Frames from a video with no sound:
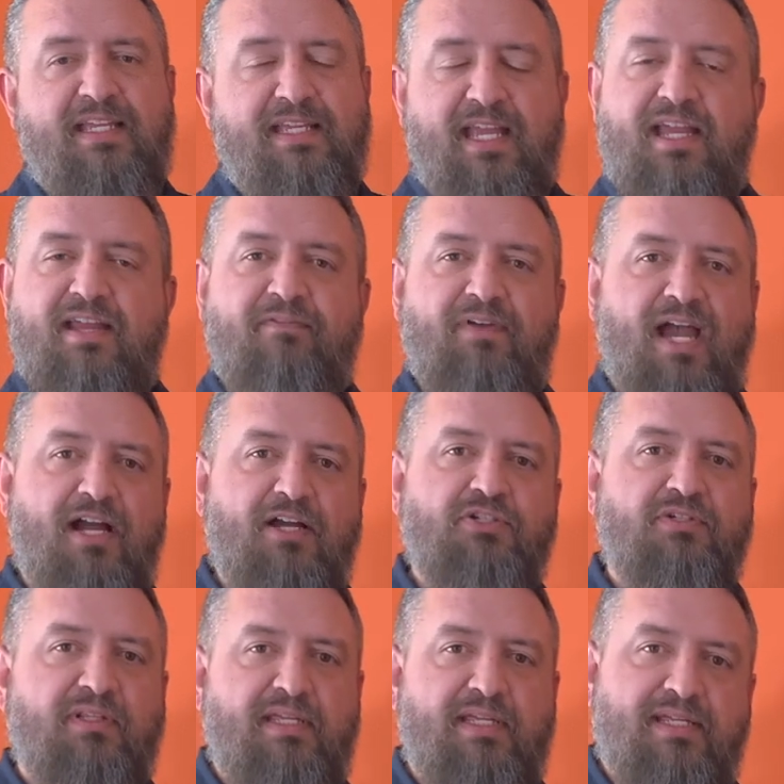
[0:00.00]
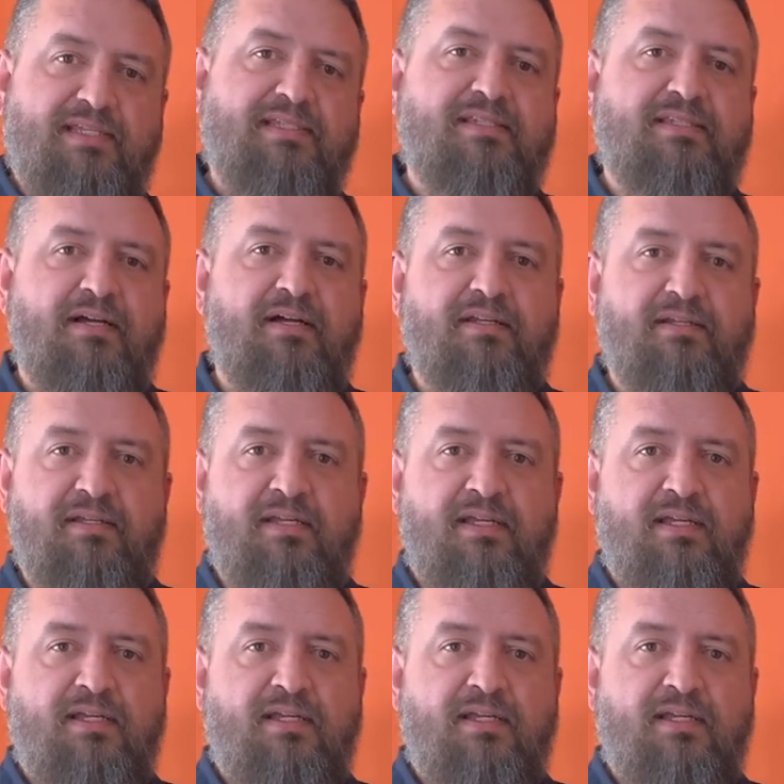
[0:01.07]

gave actually His Son,